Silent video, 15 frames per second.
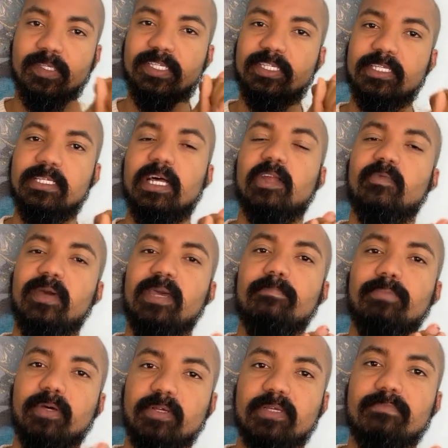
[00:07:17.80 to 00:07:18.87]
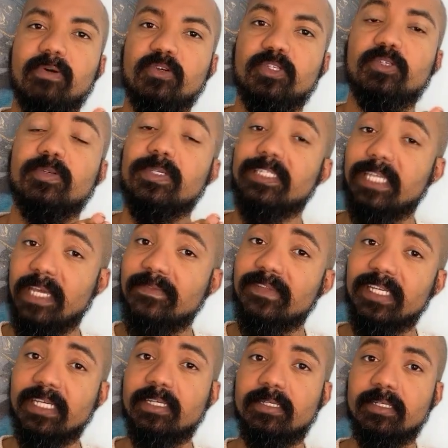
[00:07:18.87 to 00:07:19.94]
So this is another way to build emotional
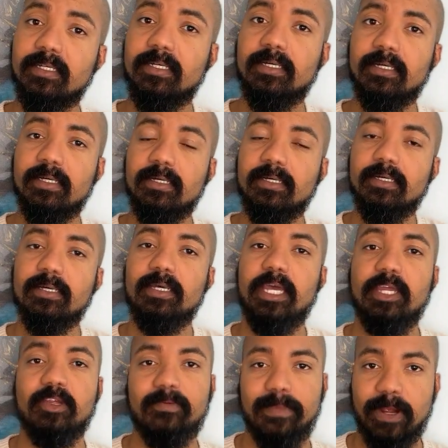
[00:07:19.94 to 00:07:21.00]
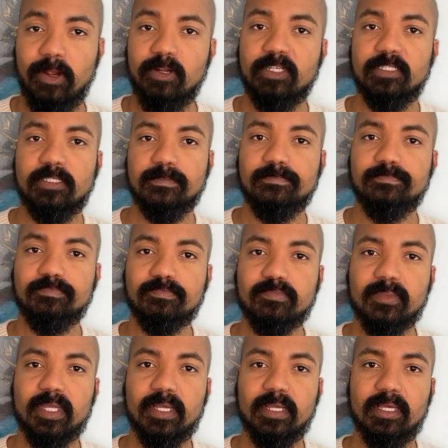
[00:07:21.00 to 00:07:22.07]
safety in your marriage.
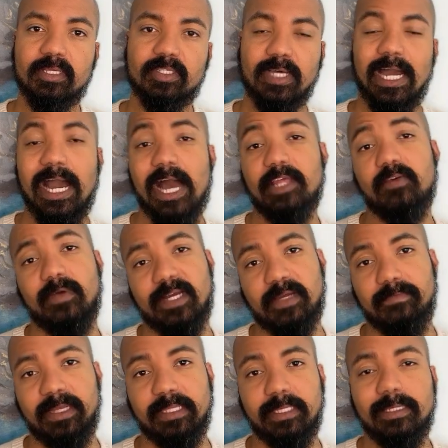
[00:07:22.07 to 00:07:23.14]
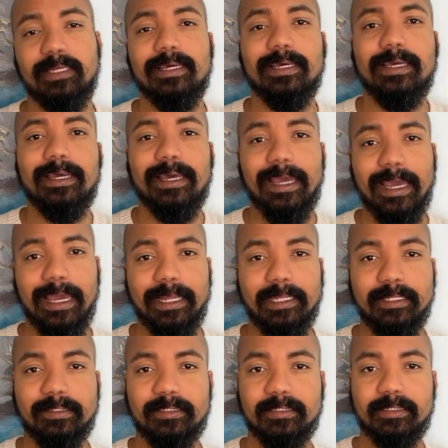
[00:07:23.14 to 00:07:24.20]
So I highly recommend it.
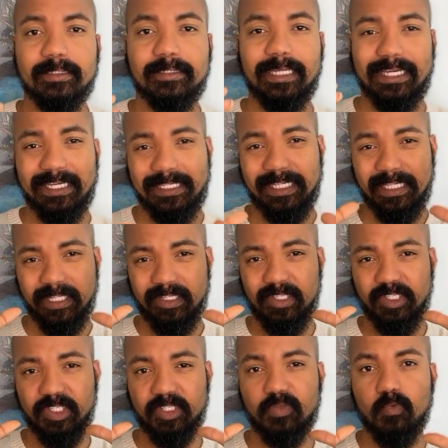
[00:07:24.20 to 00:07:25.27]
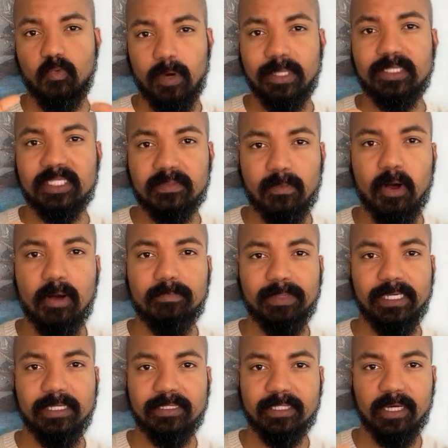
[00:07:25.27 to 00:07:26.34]
And like I said, this is just one small
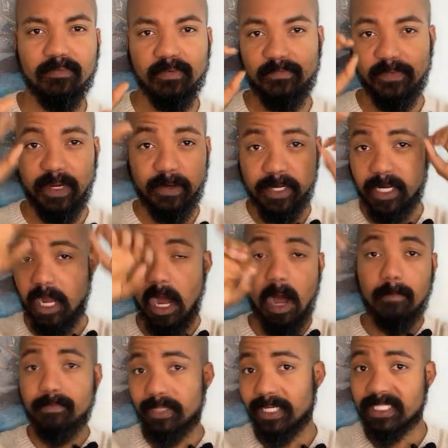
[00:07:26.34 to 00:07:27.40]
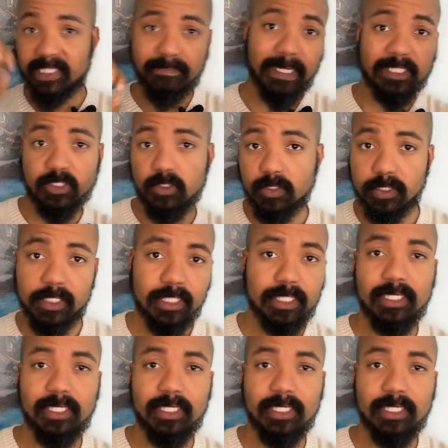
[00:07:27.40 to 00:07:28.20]
piece of a very complex puzzle